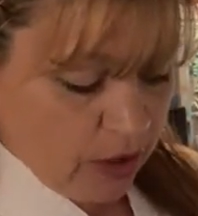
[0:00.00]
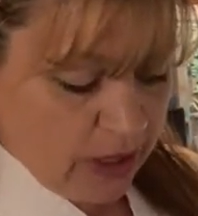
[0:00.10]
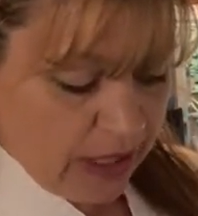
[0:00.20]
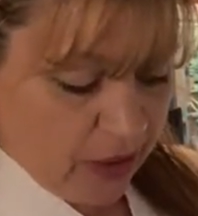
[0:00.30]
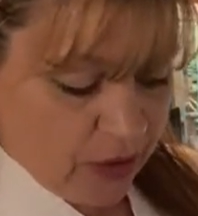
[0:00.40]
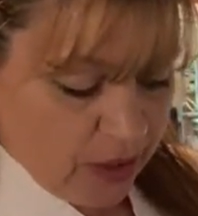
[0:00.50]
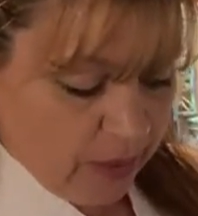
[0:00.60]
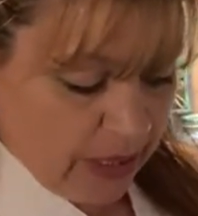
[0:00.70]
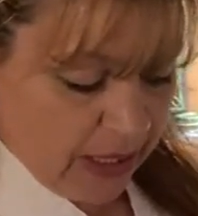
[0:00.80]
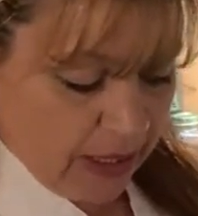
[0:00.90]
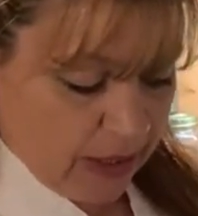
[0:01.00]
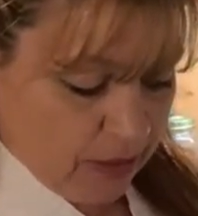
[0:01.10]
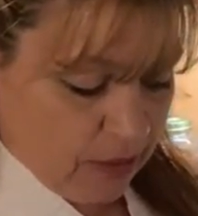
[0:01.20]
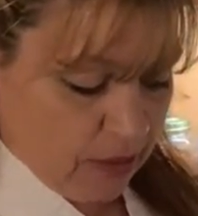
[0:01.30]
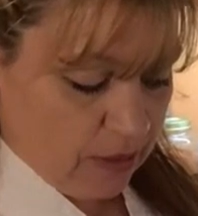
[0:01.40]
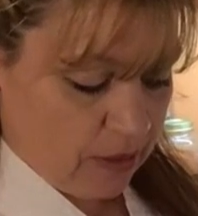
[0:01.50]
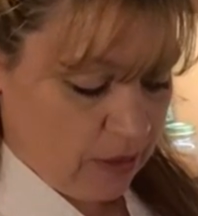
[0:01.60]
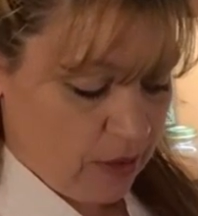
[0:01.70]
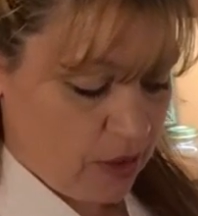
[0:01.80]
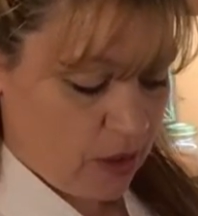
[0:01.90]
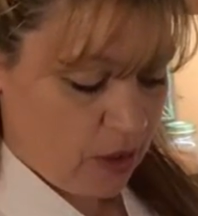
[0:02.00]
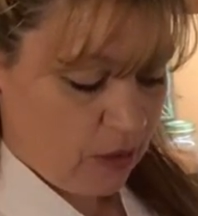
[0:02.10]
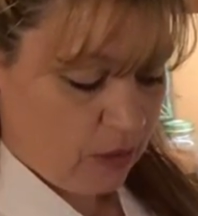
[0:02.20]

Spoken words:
you can take your tea bag out. So